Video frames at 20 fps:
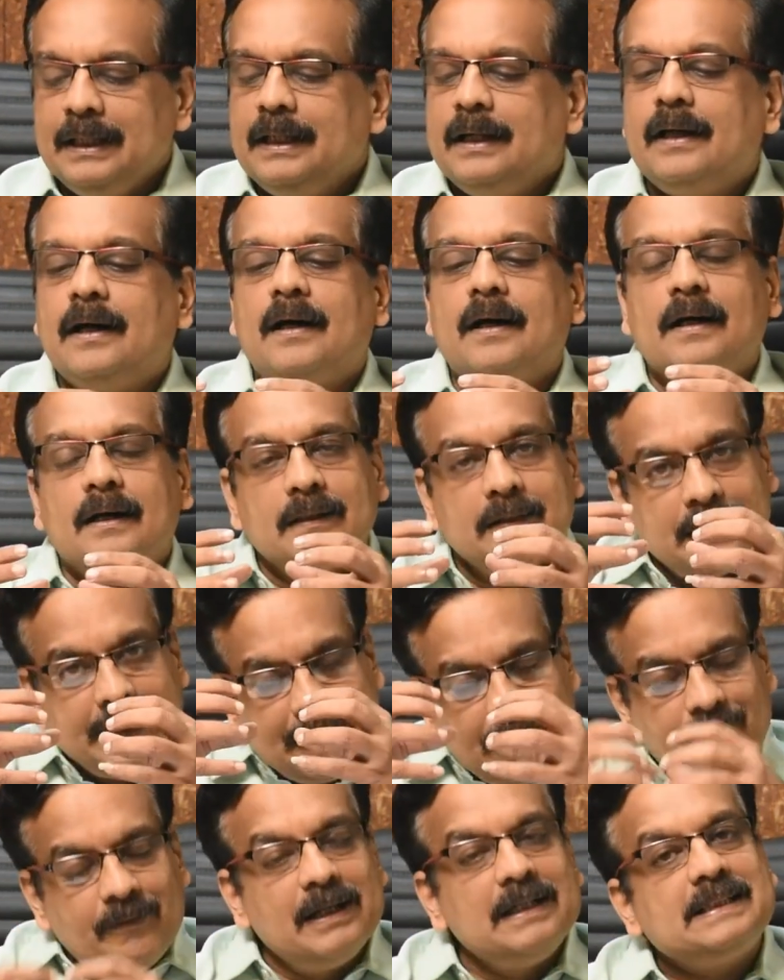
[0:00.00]
The
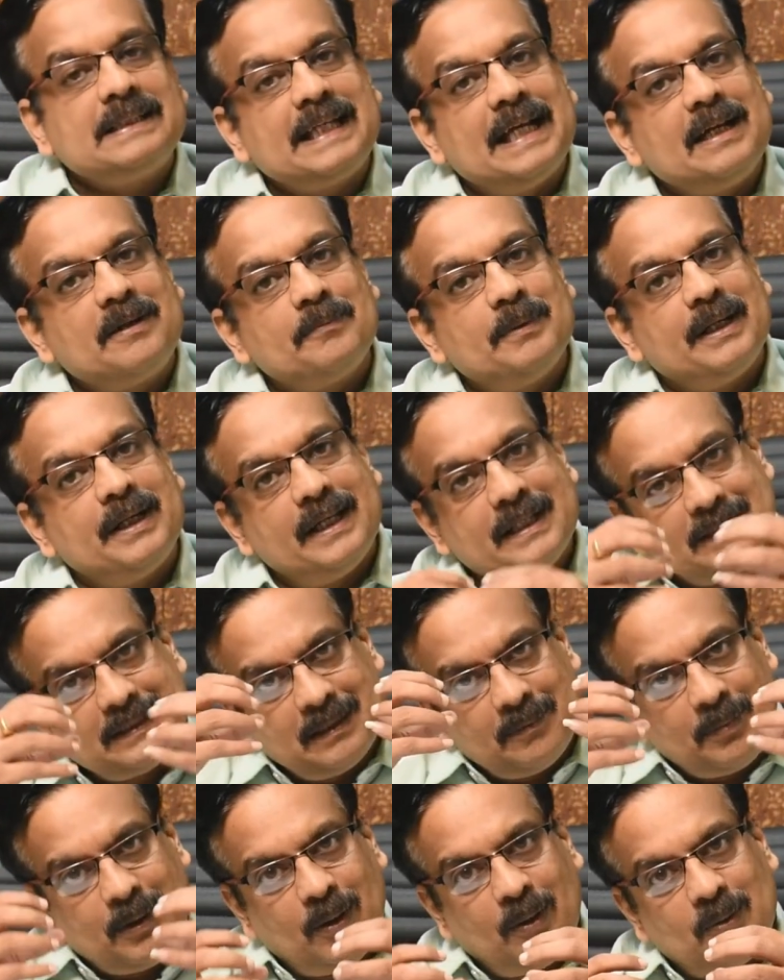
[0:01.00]
given statement is
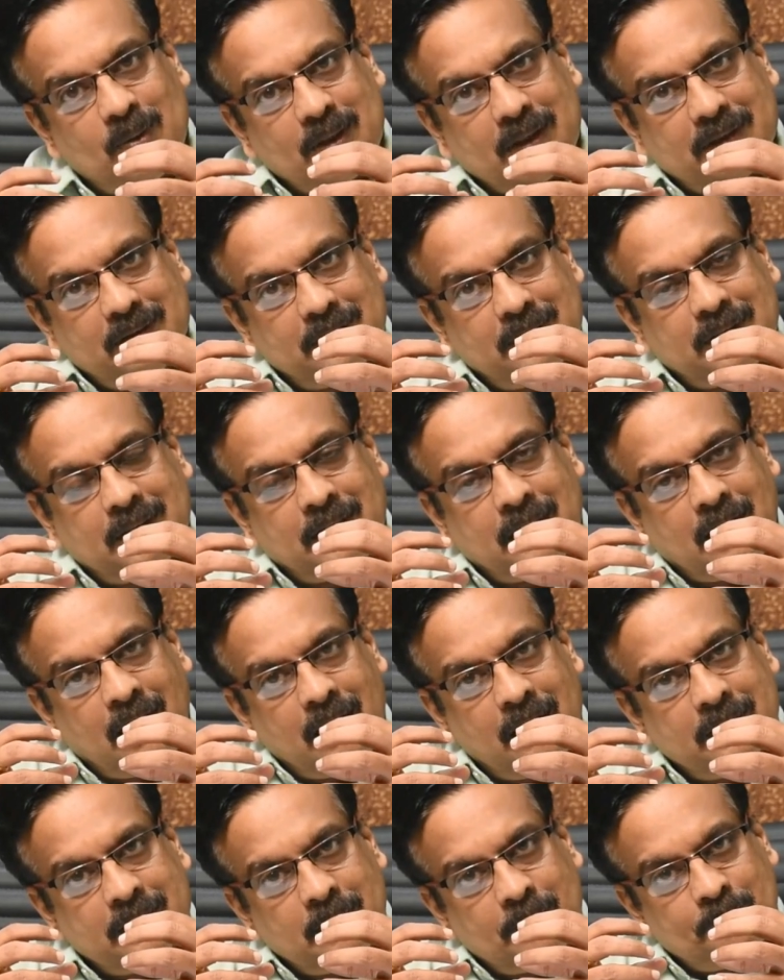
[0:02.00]
about
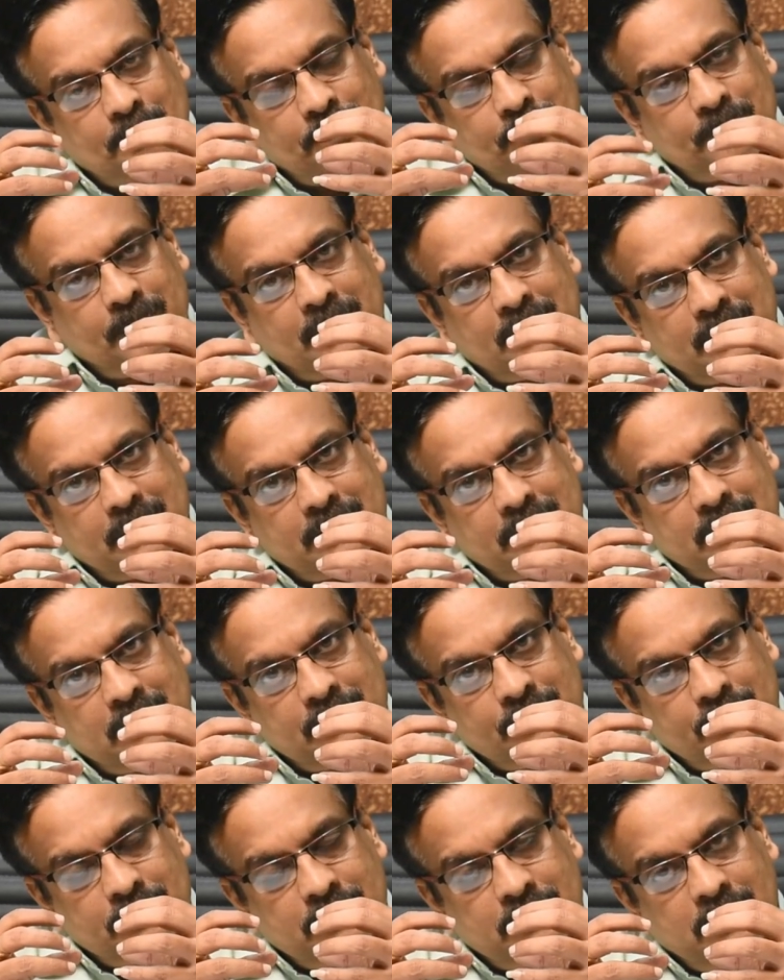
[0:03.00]

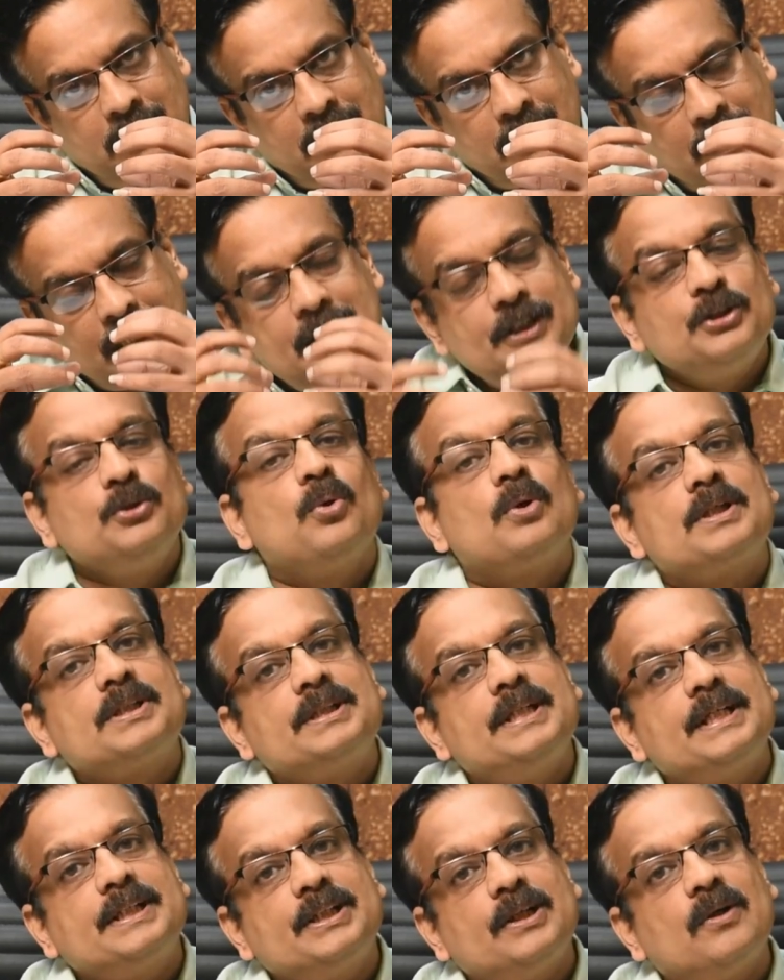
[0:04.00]
the writ
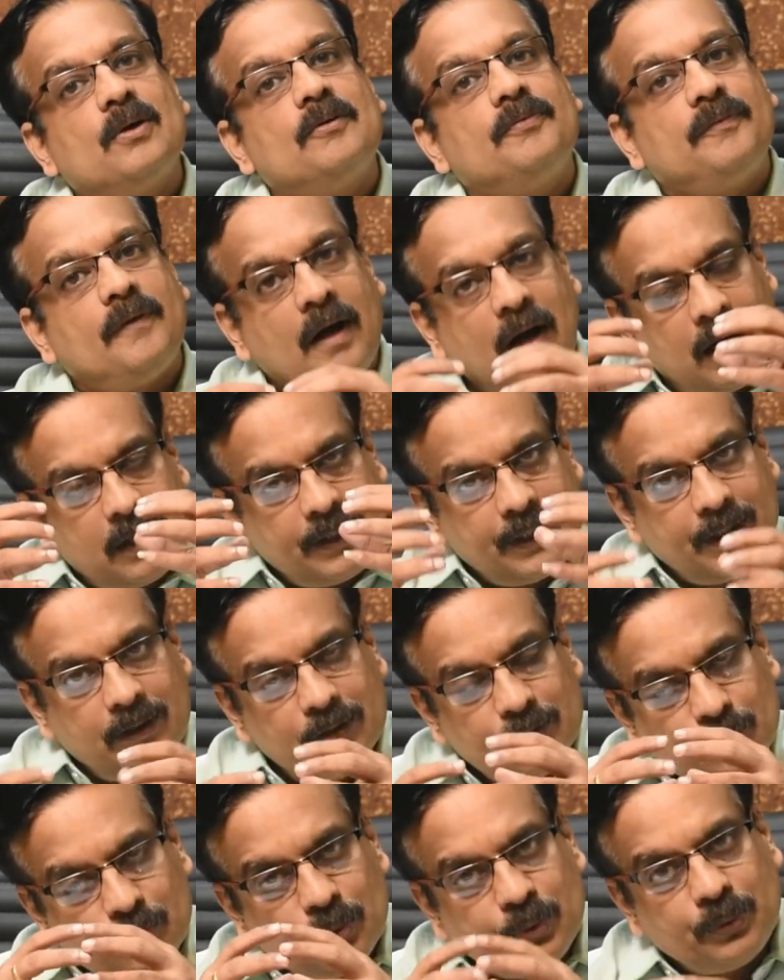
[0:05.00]
jurisdiction of Article
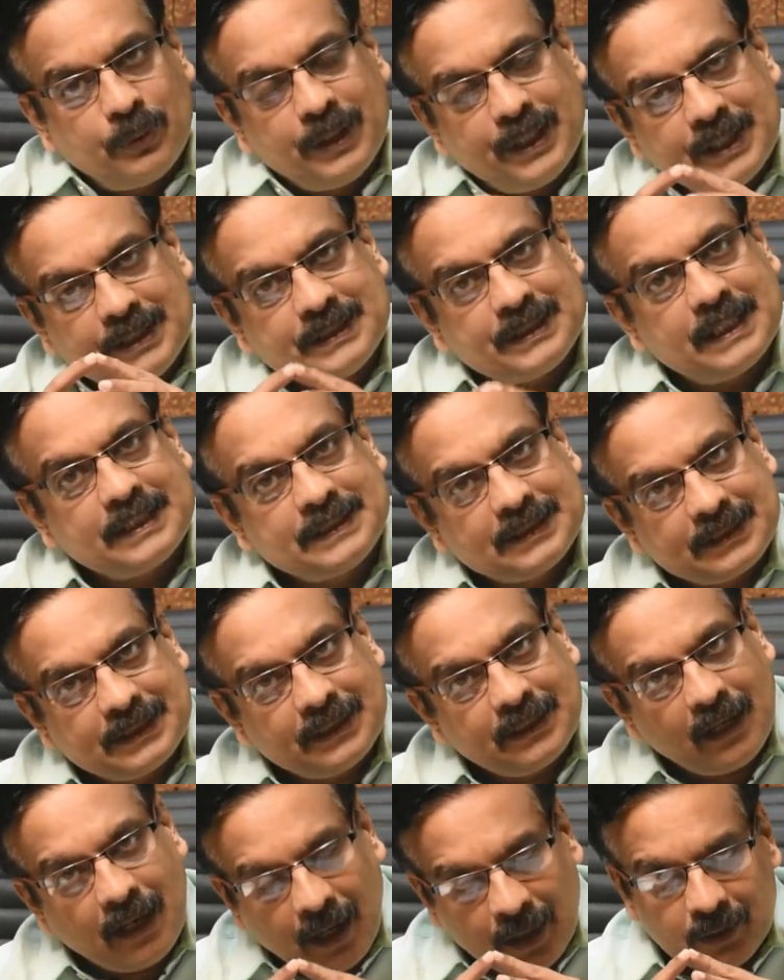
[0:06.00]
226
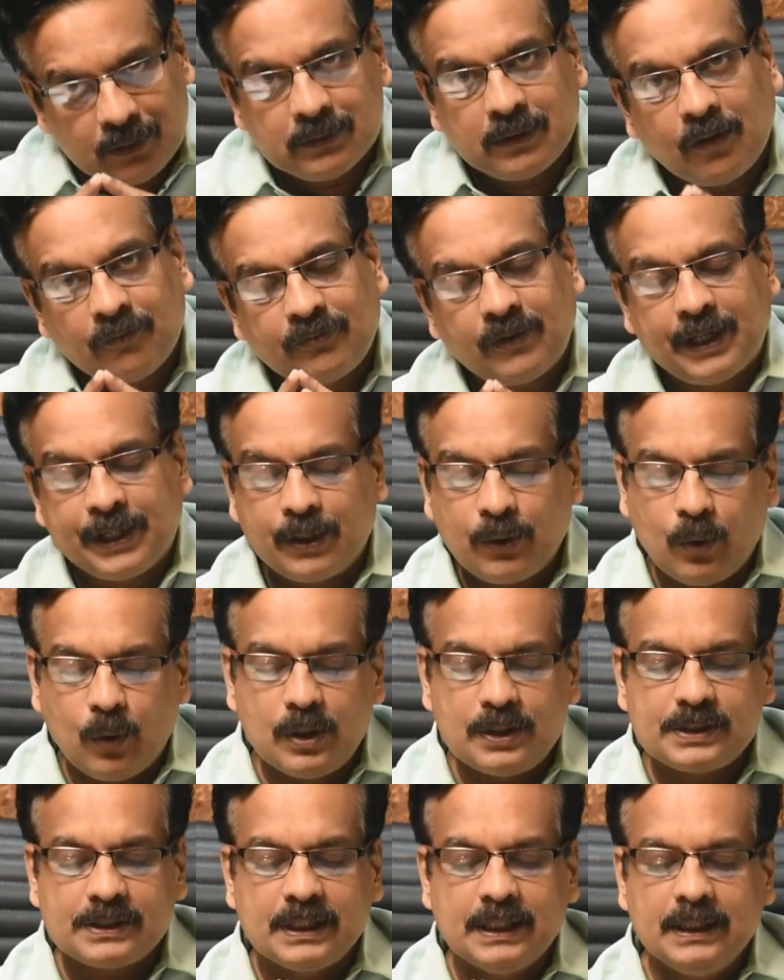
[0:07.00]
of High
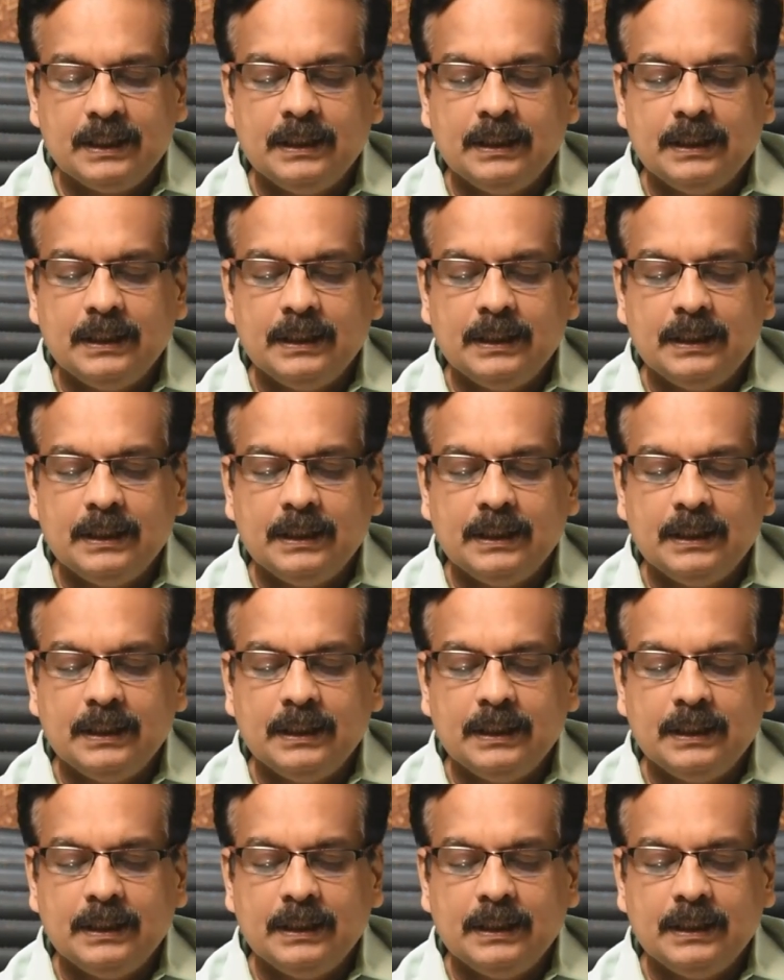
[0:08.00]
Courts,